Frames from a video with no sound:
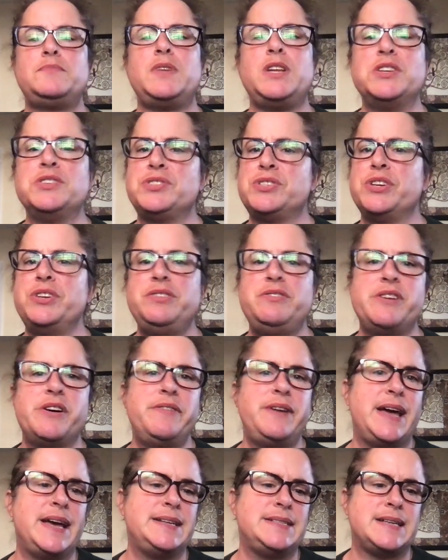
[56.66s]
so you
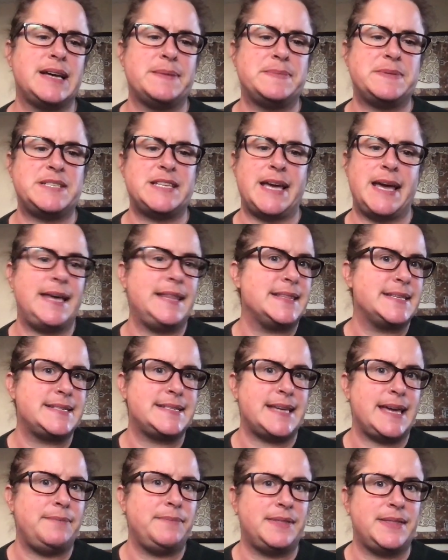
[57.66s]
don't end up saying the
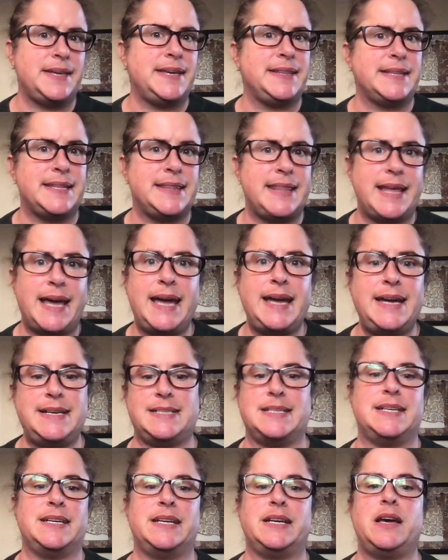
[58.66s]
same thing that they
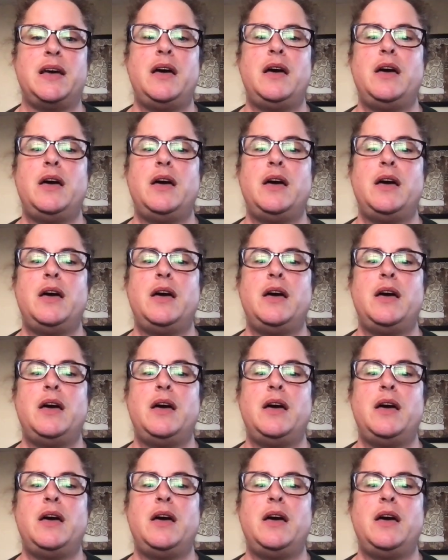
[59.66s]
did.